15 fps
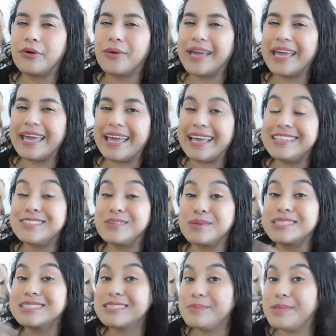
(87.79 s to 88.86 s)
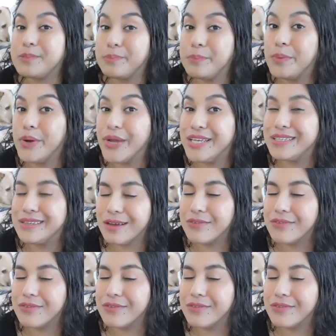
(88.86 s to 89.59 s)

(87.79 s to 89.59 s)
okay, so what's going to be the point